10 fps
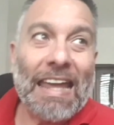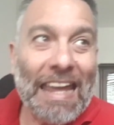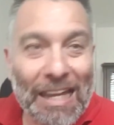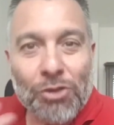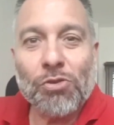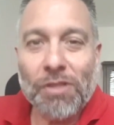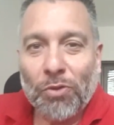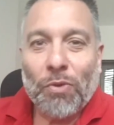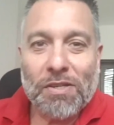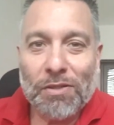interesting
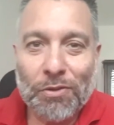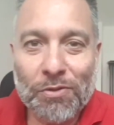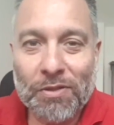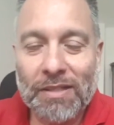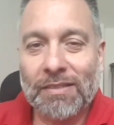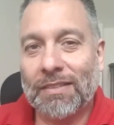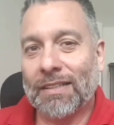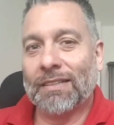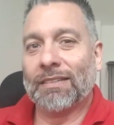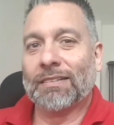questions
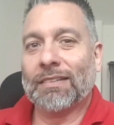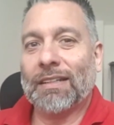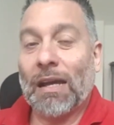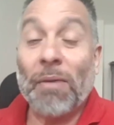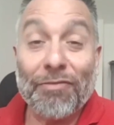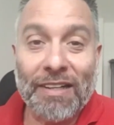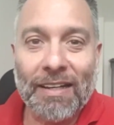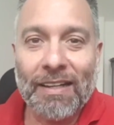that I'm after.